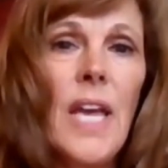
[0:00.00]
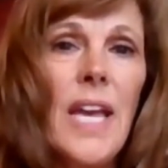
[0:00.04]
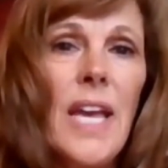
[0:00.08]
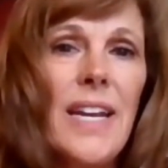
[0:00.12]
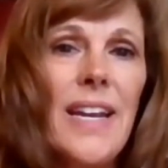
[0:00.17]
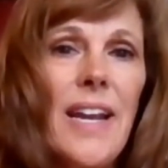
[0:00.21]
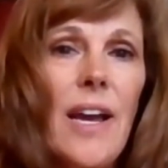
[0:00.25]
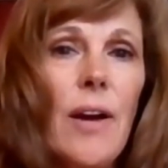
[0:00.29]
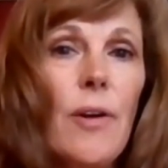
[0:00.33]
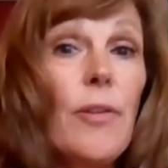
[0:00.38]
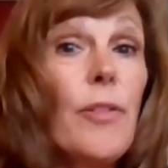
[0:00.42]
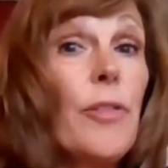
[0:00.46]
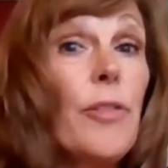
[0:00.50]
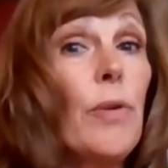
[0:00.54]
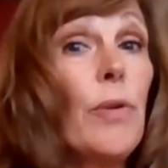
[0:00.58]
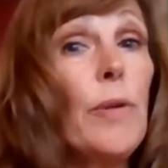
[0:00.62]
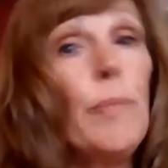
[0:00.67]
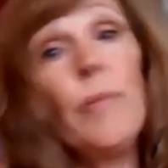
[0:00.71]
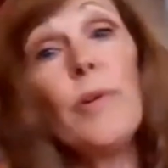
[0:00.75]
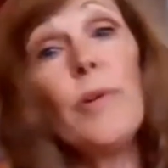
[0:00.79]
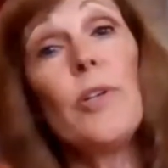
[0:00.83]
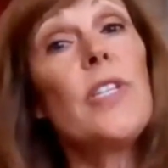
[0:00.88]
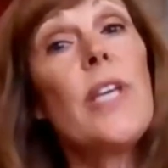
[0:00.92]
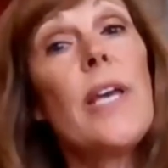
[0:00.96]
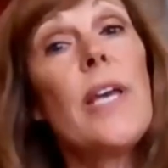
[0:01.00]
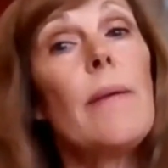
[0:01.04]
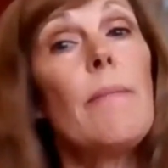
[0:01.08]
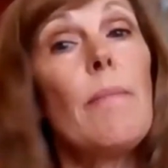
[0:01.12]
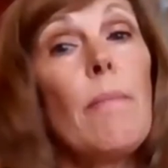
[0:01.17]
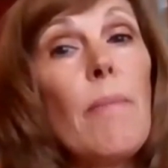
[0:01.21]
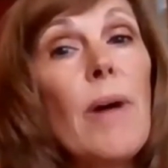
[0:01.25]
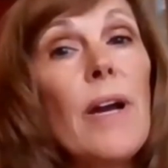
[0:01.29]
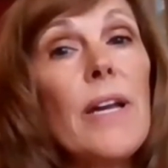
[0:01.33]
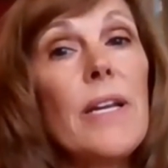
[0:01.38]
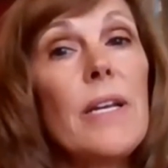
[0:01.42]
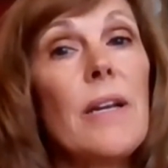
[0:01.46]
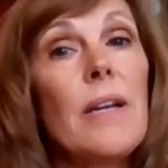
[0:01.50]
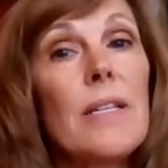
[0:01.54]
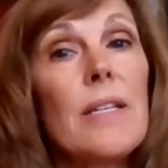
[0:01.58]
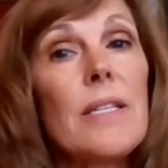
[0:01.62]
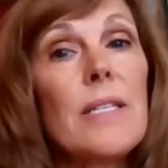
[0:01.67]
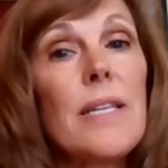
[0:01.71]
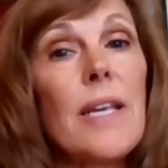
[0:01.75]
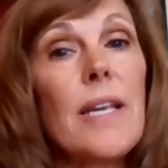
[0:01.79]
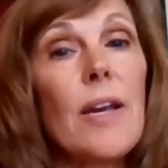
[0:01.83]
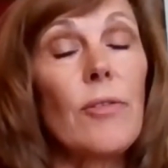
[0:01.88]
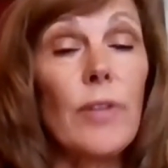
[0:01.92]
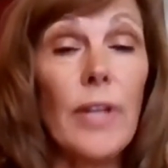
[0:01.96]
Now, 3% might not
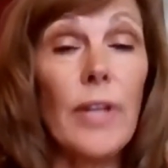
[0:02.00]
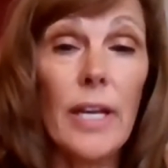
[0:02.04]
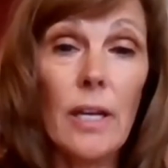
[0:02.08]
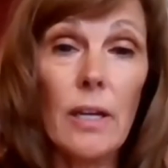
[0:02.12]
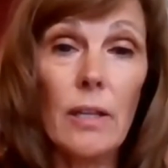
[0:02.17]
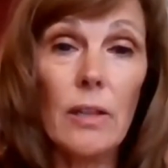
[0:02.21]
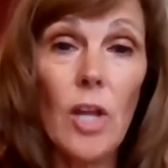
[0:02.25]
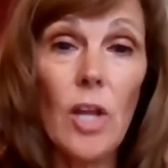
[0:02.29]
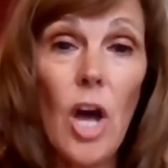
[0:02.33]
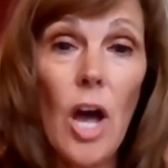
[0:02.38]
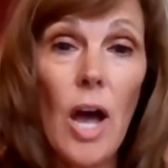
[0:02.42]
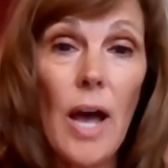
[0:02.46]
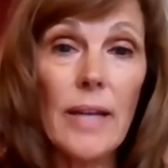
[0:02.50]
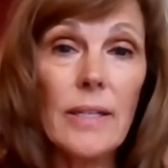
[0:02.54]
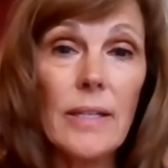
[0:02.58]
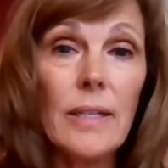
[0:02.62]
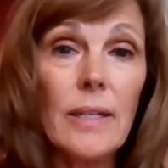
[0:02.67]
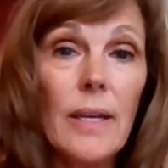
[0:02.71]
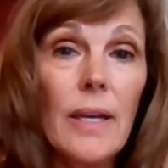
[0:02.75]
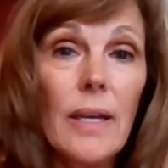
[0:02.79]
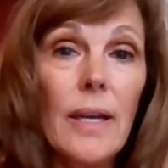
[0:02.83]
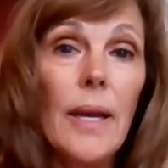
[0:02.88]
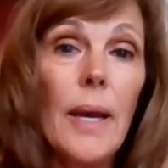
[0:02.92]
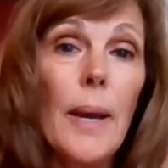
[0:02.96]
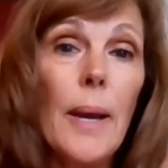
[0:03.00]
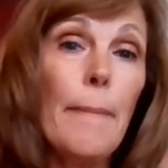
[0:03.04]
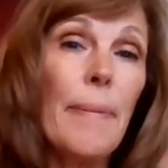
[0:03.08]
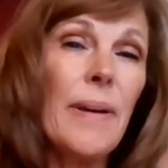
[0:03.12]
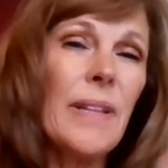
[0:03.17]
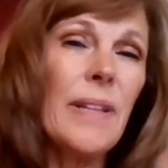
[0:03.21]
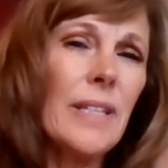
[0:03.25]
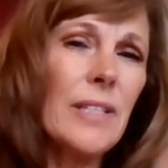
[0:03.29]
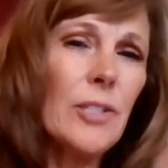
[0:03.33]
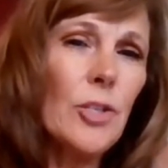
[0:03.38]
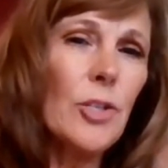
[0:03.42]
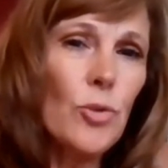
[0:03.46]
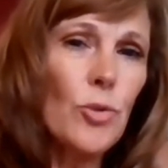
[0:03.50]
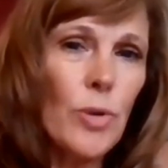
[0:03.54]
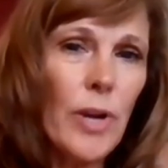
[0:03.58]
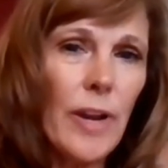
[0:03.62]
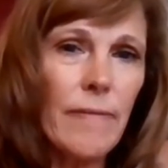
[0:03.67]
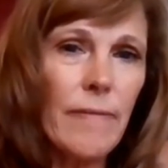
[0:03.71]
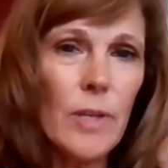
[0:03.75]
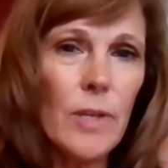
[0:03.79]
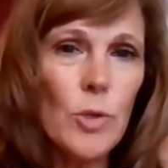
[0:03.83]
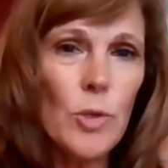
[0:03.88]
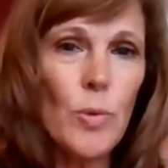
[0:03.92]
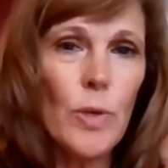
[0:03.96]
sound like a lot, but let's
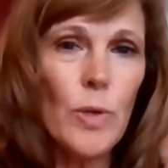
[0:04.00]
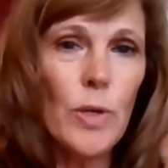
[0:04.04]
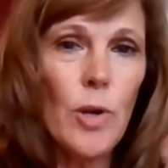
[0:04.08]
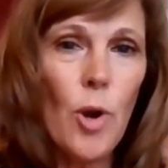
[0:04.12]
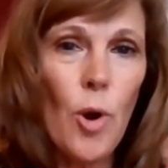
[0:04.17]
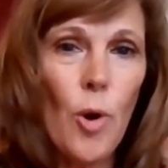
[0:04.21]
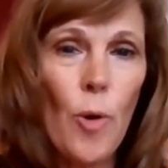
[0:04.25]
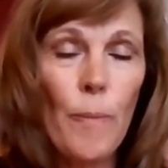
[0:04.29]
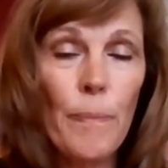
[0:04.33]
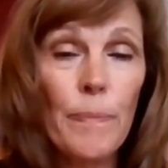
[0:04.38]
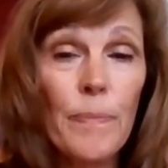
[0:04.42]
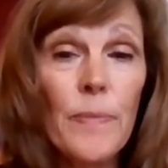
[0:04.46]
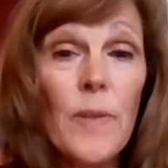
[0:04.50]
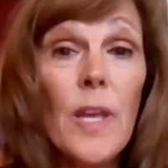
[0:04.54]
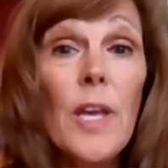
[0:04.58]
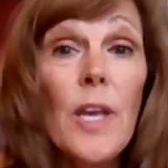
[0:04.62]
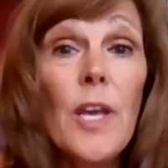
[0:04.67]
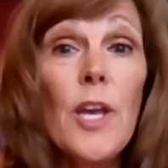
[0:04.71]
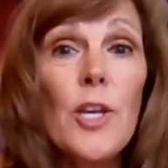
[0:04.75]
drive this one home.